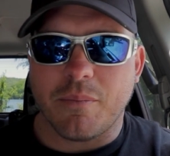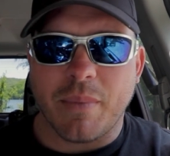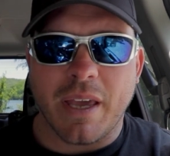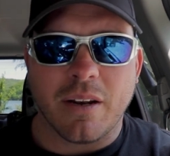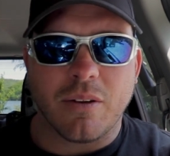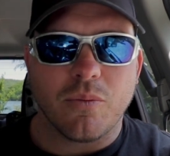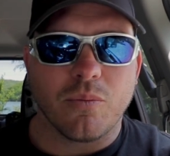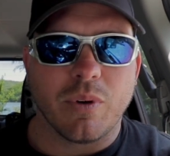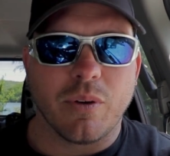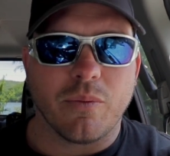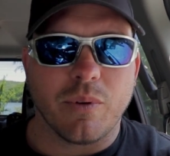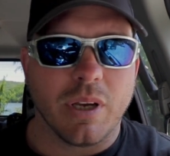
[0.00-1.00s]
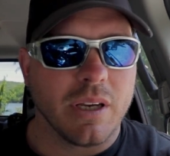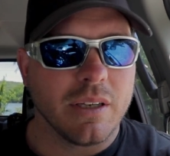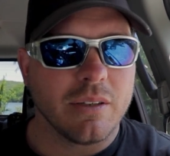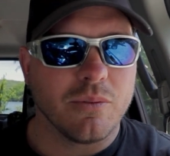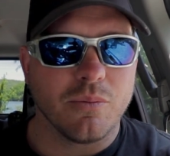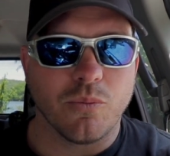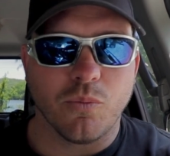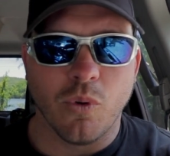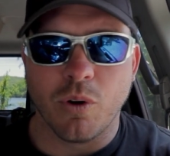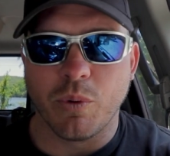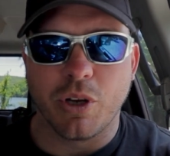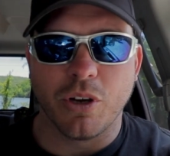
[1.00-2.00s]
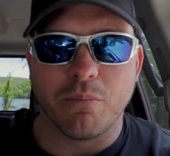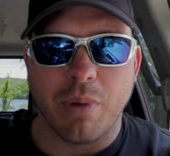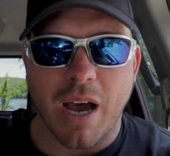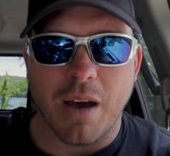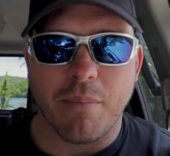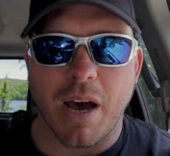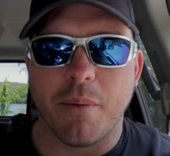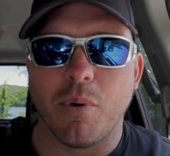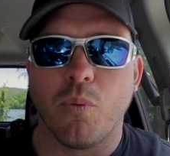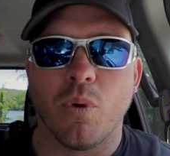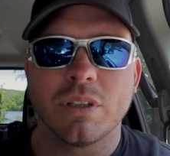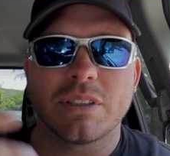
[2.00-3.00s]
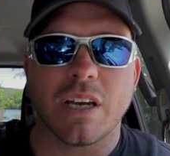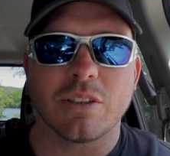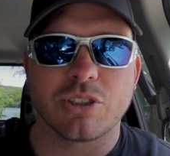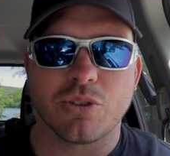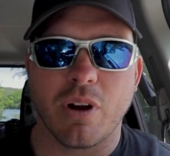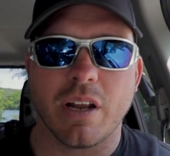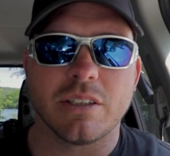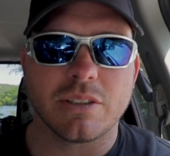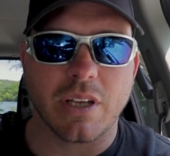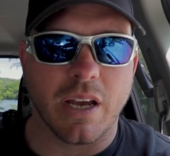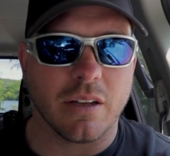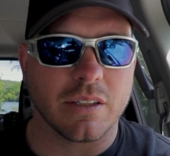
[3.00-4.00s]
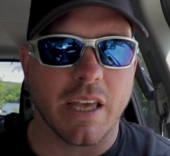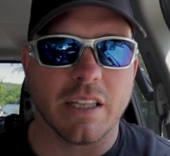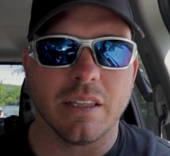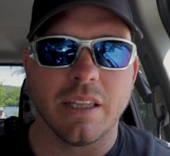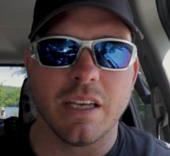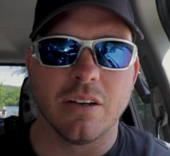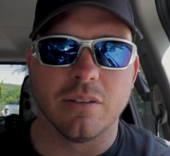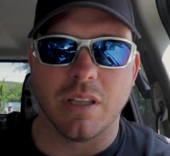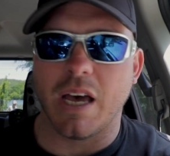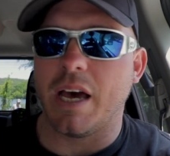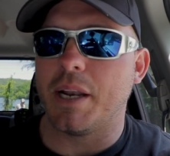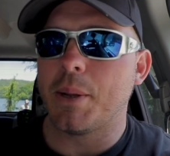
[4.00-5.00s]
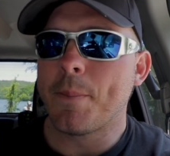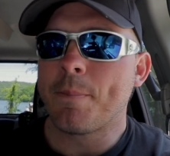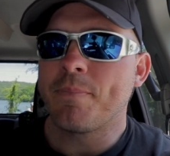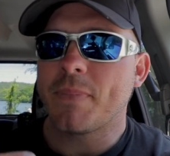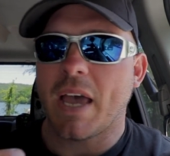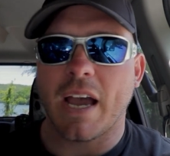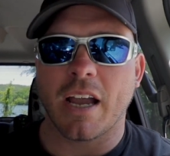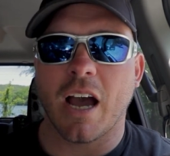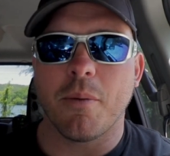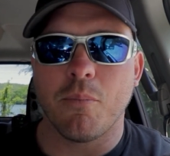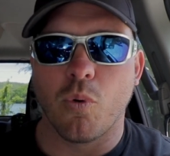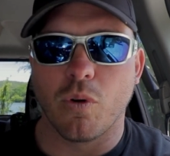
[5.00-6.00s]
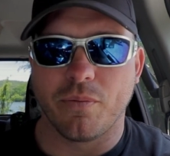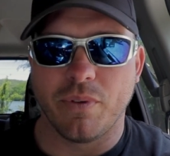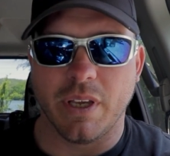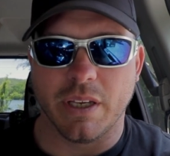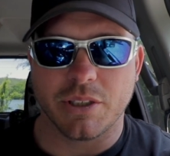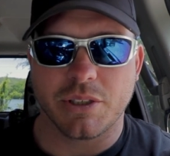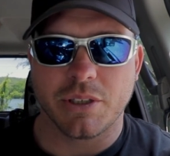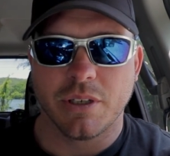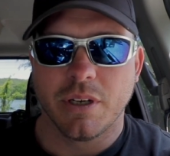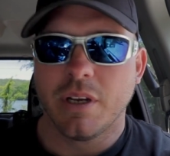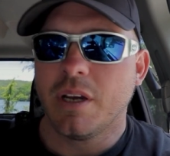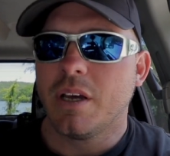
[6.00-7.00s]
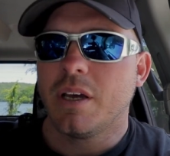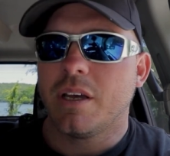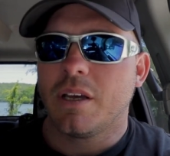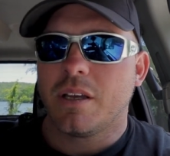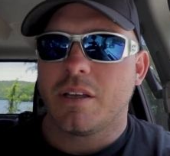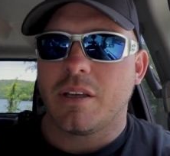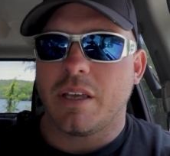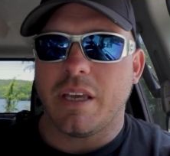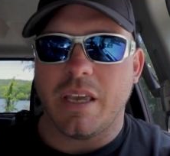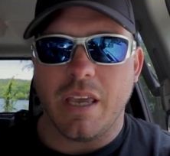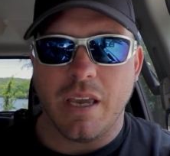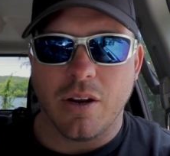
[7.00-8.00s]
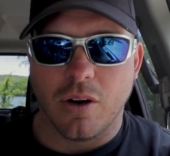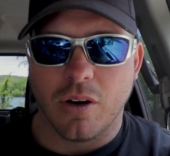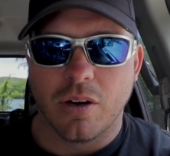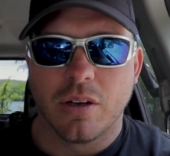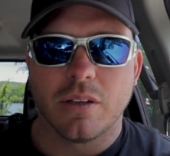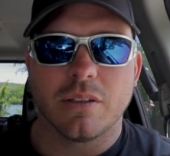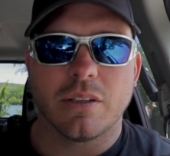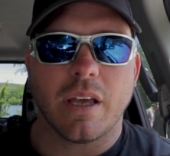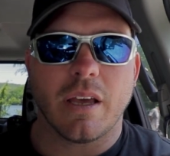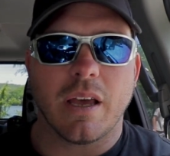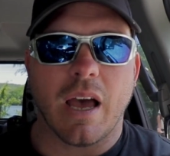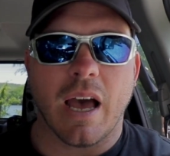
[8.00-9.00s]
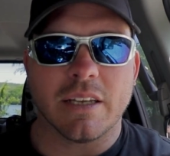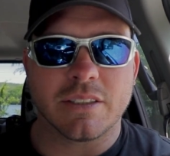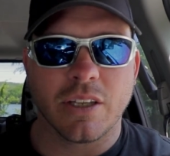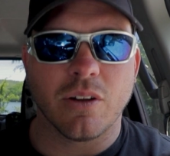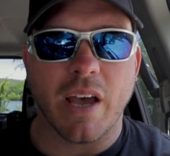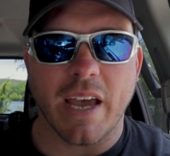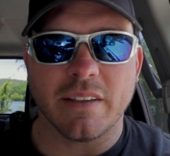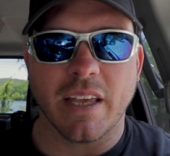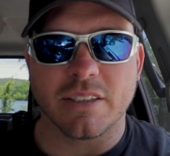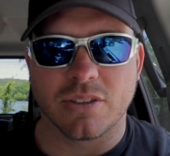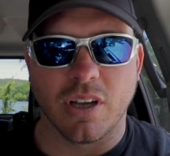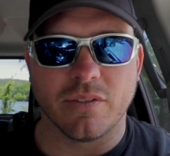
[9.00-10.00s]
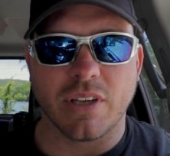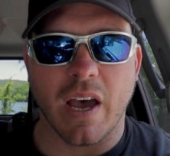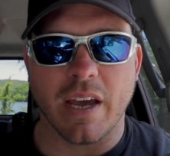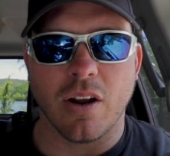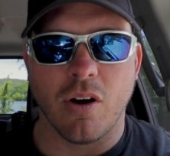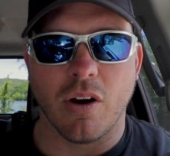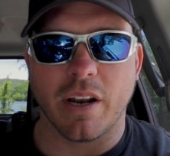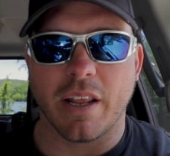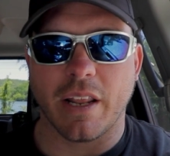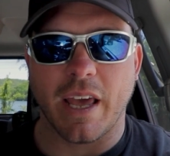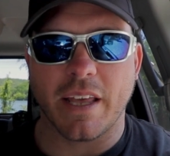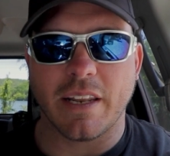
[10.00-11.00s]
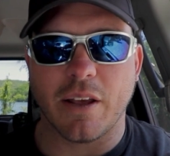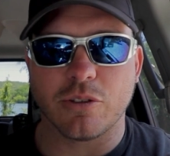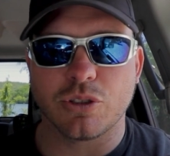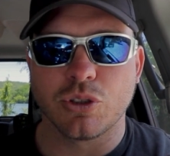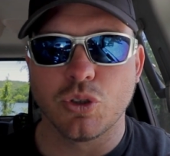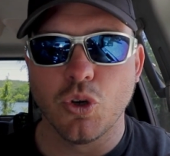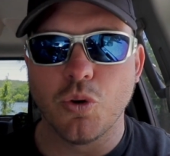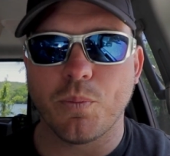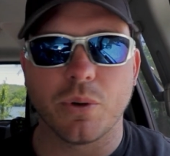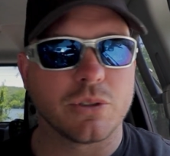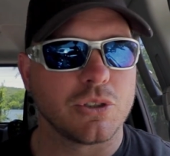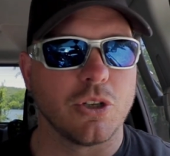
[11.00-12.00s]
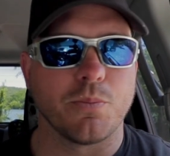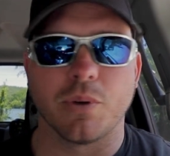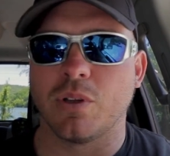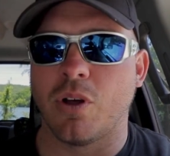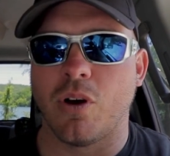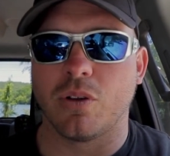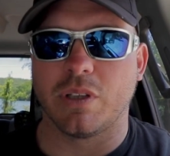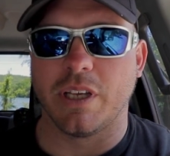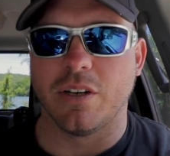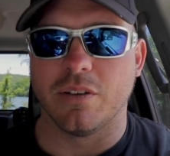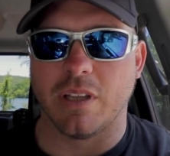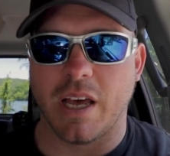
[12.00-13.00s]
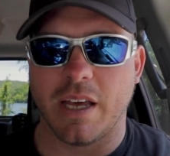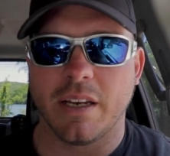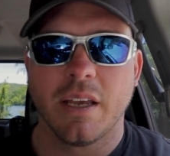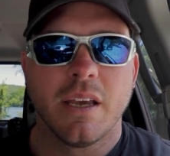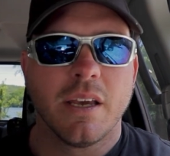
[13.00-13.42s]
man, we, one we couldn't buy bite. but once I stretched out that leader line, I got more fish. Here, I still had that stuff tied on, and I had that super super long leader line.